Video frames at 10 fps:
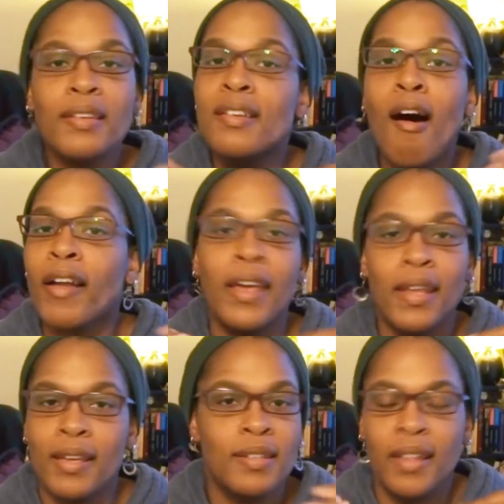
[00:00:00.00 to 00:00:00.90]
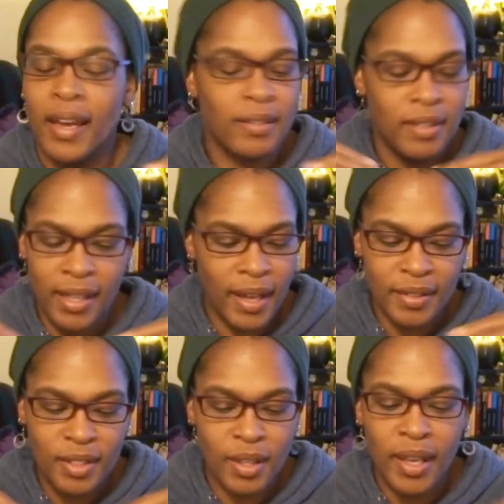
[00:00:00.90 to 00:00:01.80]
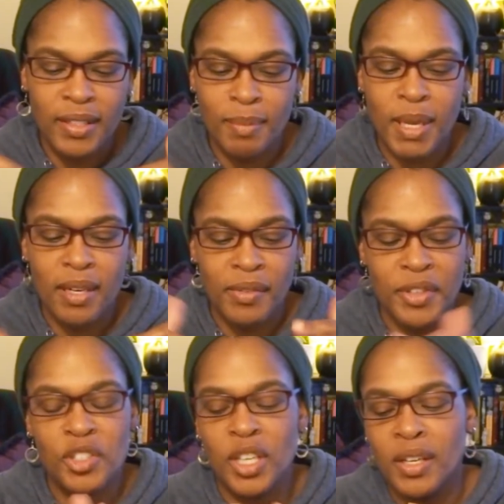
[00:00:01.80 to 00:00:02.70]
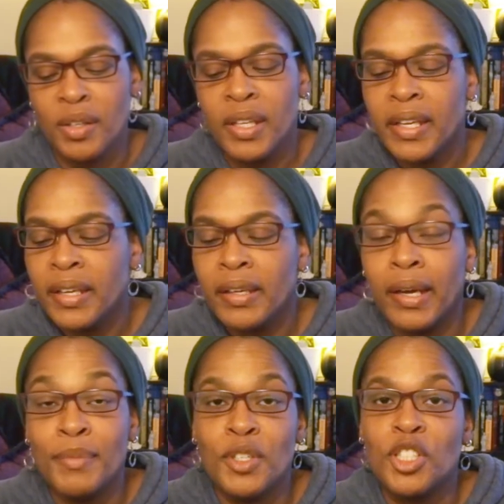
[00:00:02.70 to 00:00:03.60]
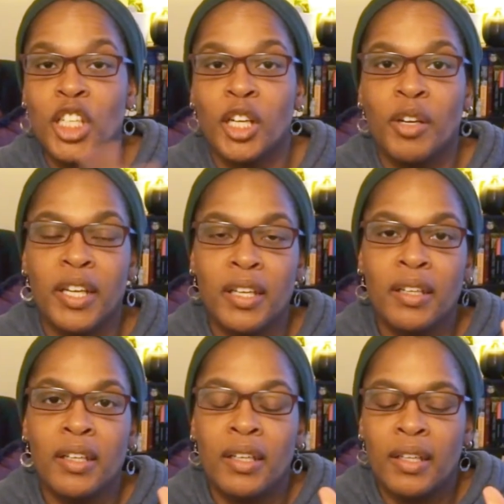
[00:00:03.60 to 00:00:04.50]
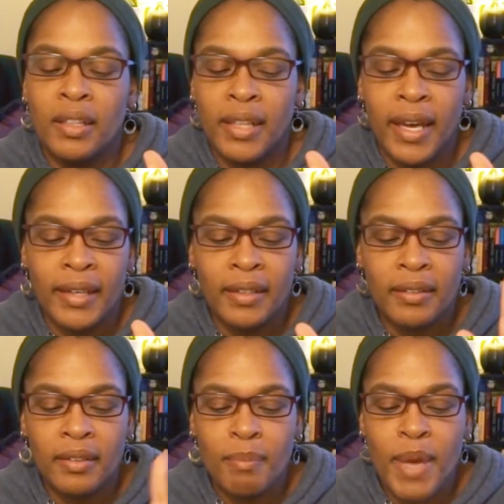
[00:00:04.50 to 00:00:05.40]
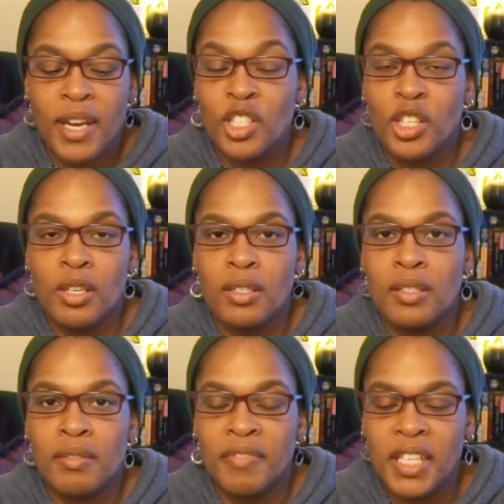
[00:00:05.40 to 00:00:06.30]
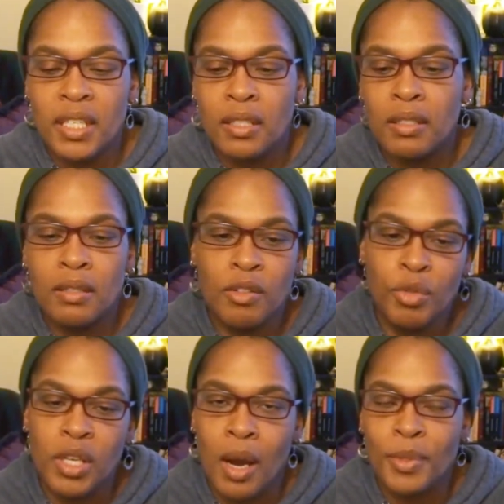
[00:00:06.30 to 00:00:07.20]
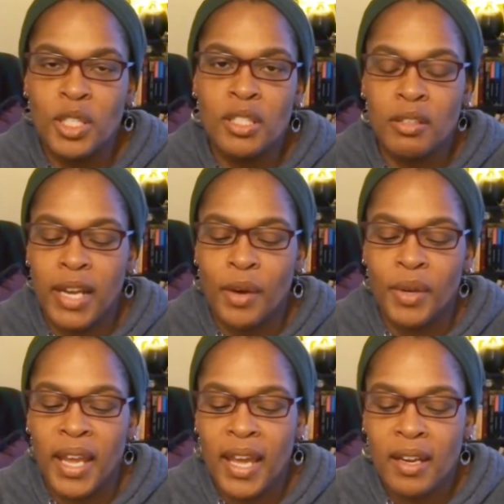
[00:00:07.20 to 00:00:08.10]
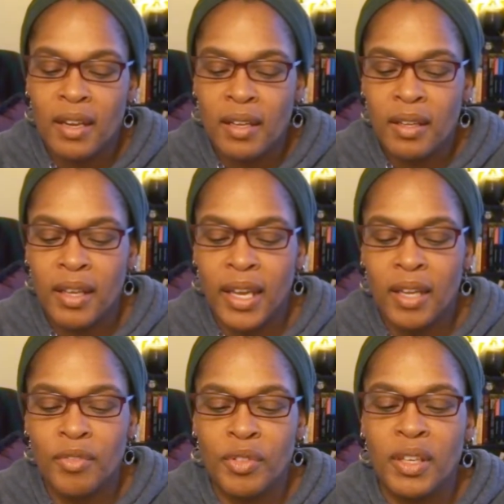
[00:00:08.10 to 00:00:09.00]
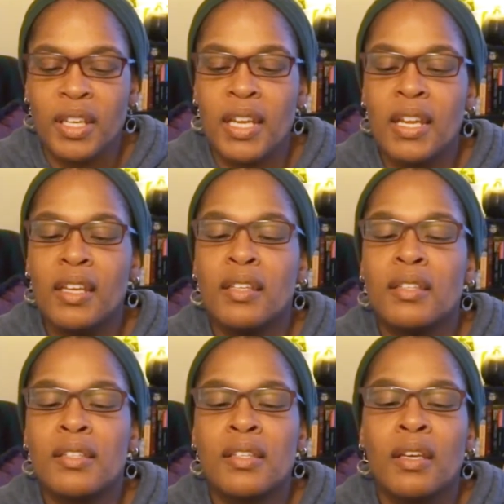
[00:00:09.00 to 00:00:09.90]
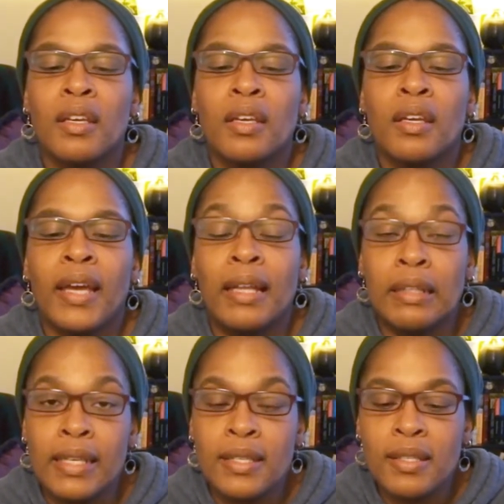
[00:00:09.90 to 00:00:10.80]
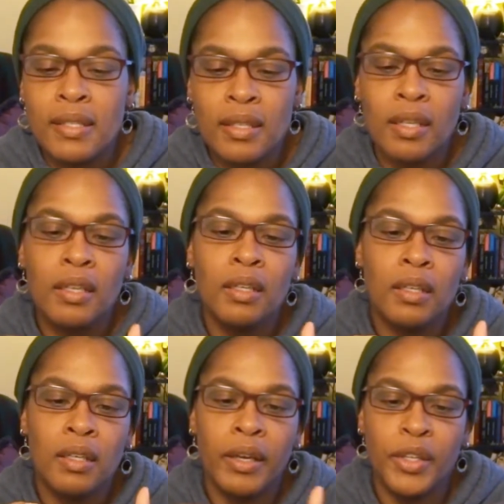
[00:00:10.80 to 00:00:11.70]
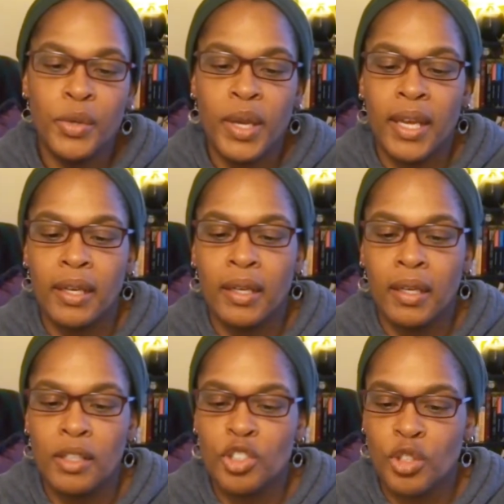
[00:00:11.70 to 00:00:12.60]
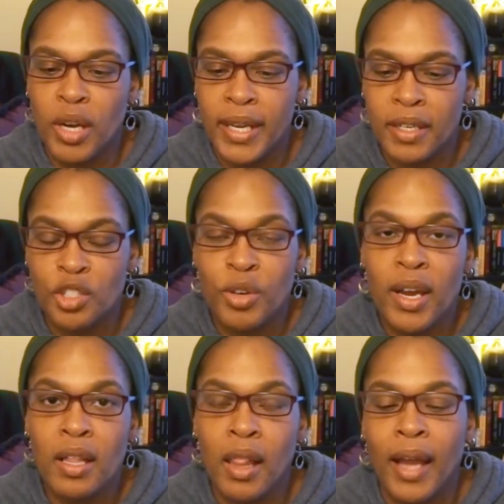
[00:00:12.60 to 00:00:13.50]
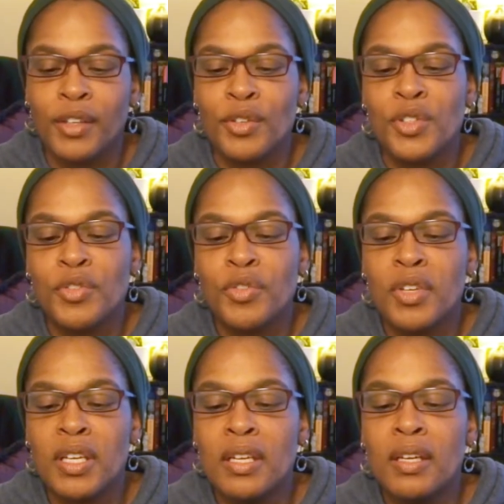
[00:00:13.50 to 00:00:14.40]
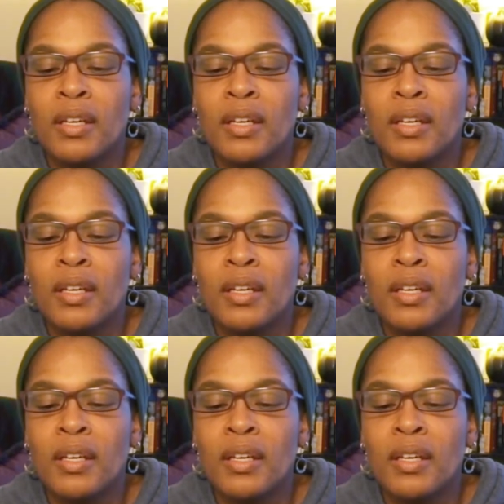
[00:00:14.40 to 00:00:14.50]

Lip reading: Not getting into that debate on this channel. I'm just sharing that Ben & Jerry's vegan 3 options are now in Canada, and for the Canadians, at least, you can try Natrel Lactose Free